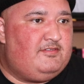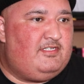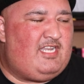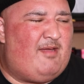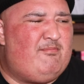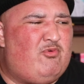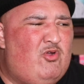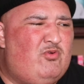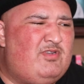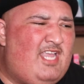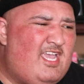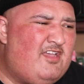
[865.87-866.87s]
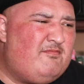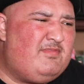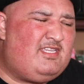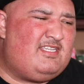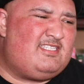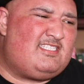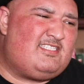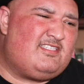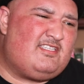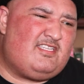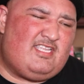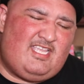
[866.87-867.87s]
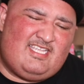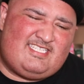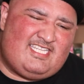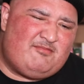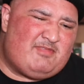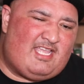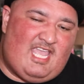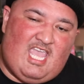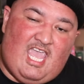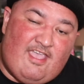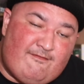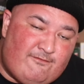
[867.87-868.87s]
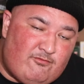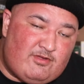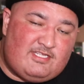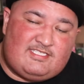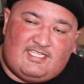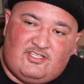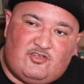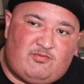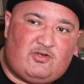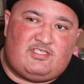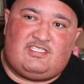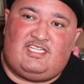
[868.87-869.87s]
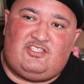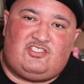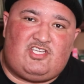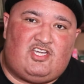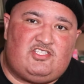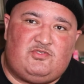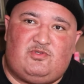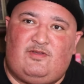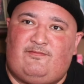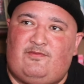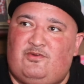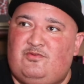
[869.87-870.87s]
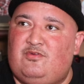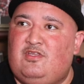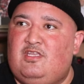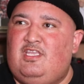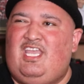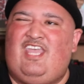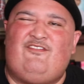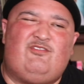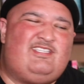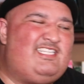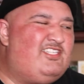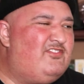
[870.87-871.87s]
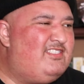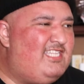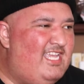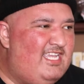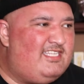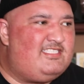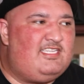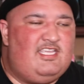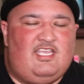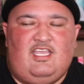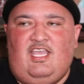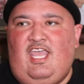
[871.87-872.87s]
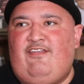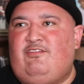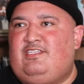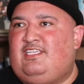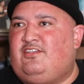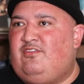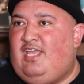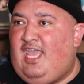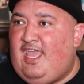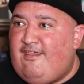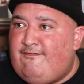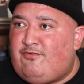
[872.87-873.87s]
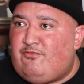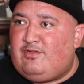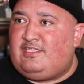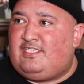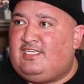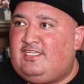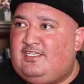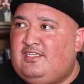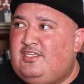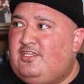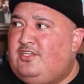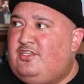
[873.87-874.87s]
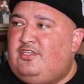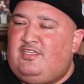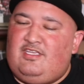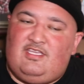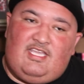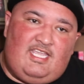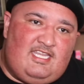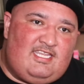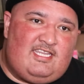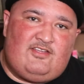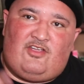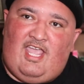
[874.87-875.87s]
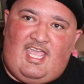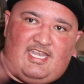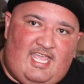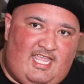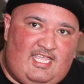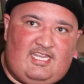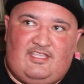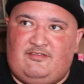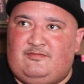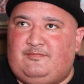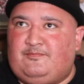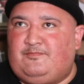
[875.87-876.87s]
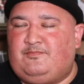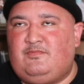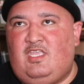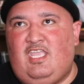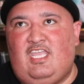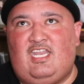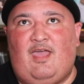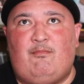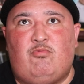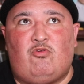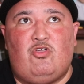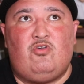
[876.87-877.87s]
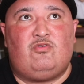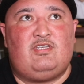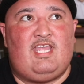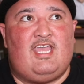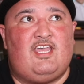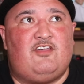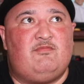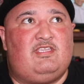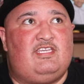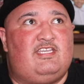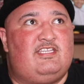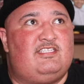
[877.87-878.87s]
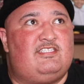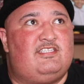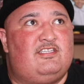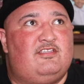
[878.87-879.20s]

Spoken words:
and I broke down because it seemed like every single person that you talked to on the phone, every single text, everything ended or had that in it. And I broke down because